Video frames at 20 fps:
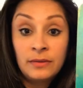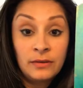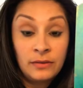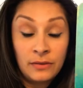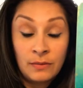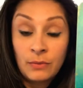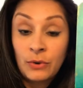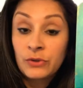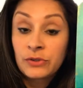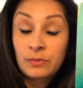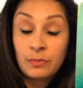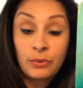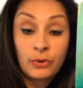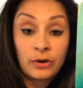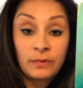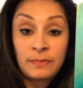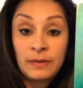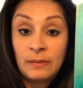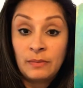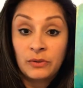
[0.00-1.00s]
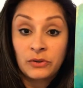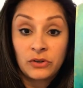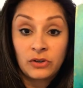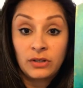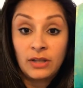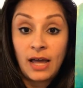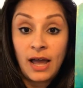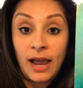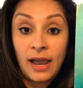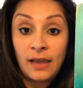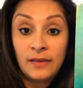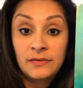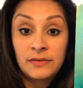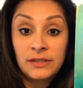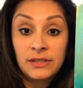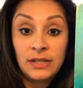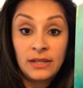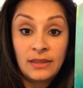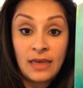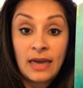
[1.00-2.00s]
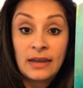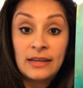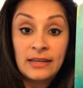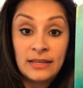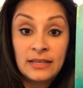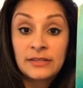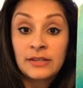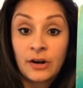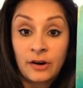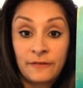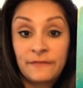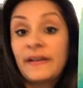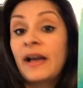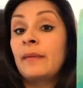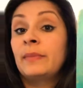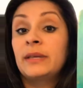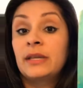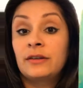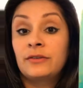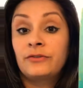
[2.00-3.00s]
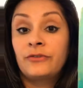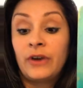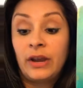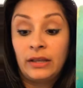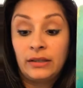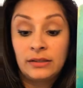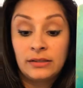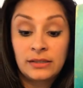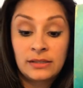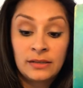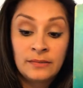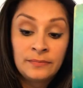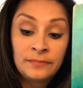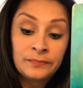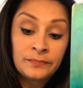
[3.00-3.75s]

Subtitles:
the most important people in our lives, and that is our family and friends.